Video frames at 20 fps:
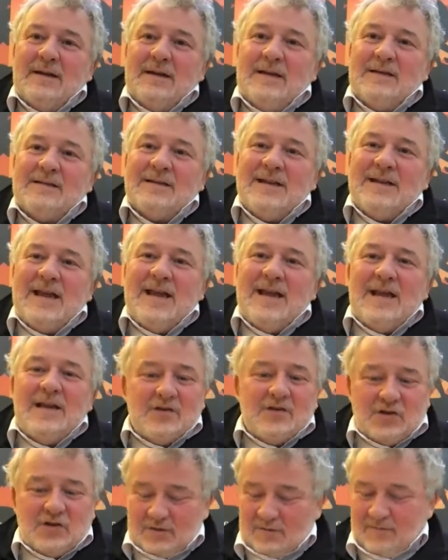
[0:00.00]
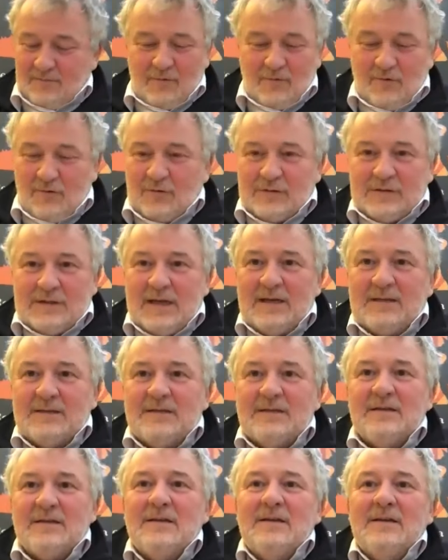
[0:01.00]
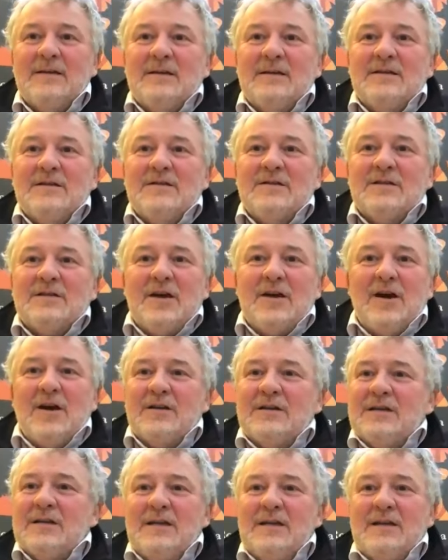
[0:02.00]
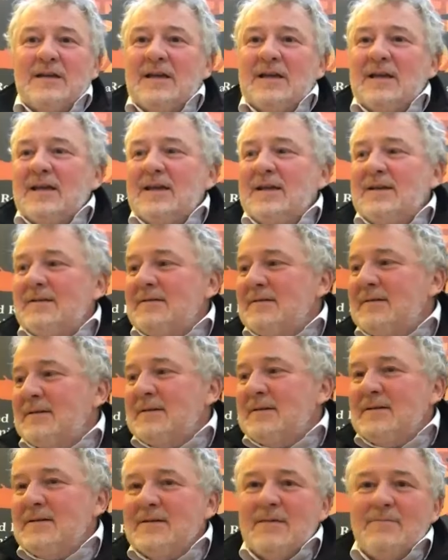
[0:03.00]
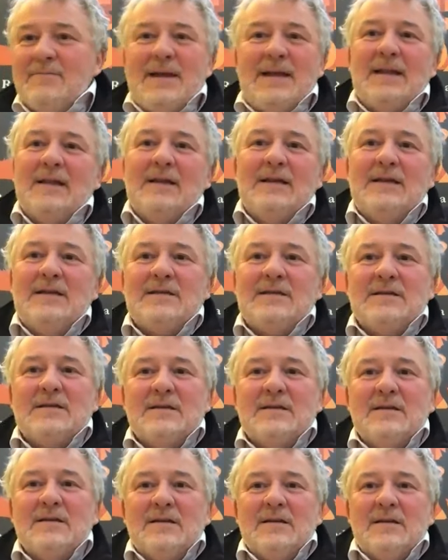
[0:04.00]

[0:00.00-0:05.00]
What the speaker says: It's an ancient process, started in the Middle East